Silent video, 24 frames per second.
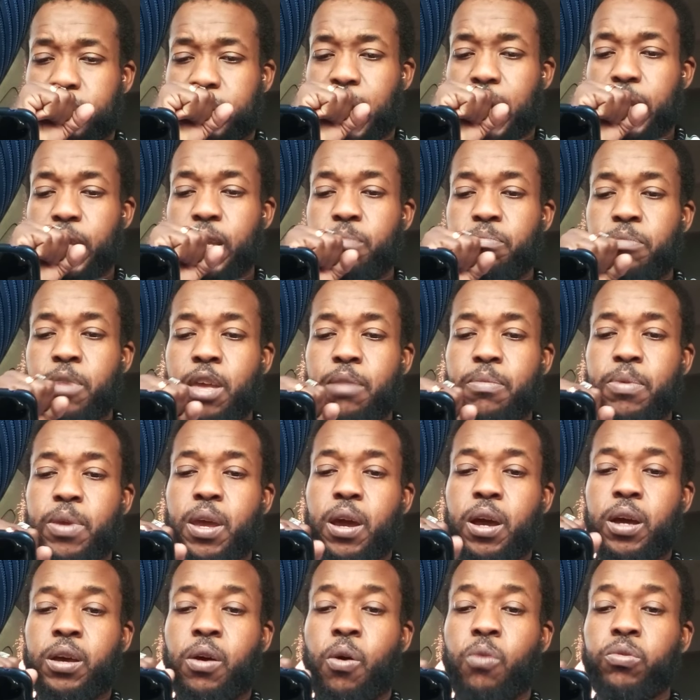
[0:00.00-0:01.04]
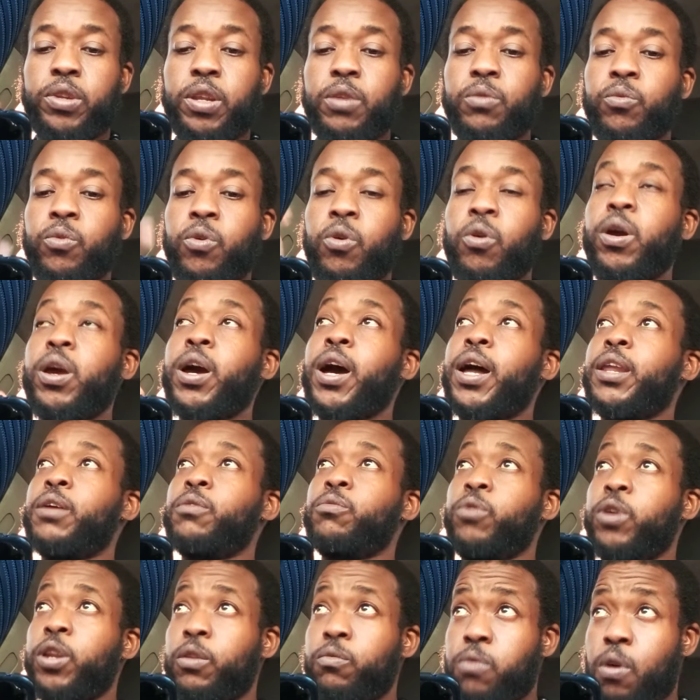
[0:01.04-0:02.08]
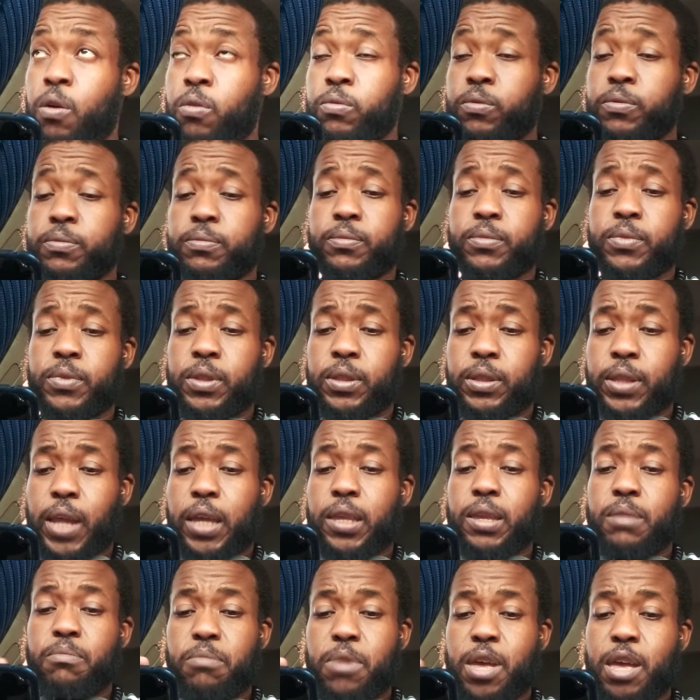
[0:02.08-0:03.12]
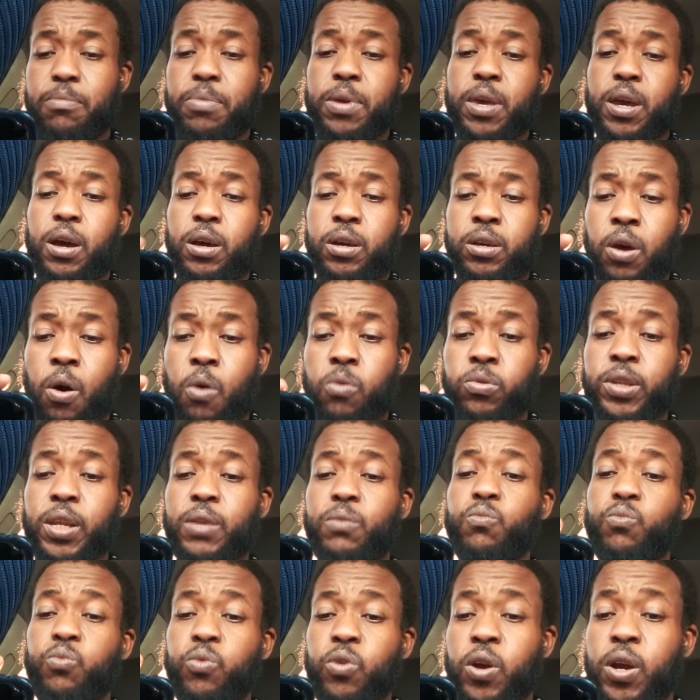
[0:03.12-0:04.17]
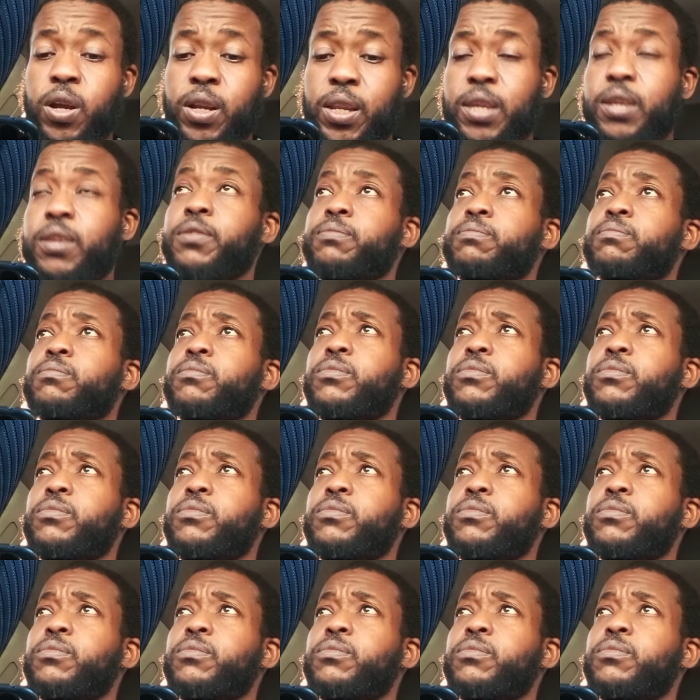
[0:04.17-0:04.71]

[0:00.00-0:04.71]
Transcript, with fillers: that ye may be accounted, or oh, I had it worded wrong, that ye may be accounted worthy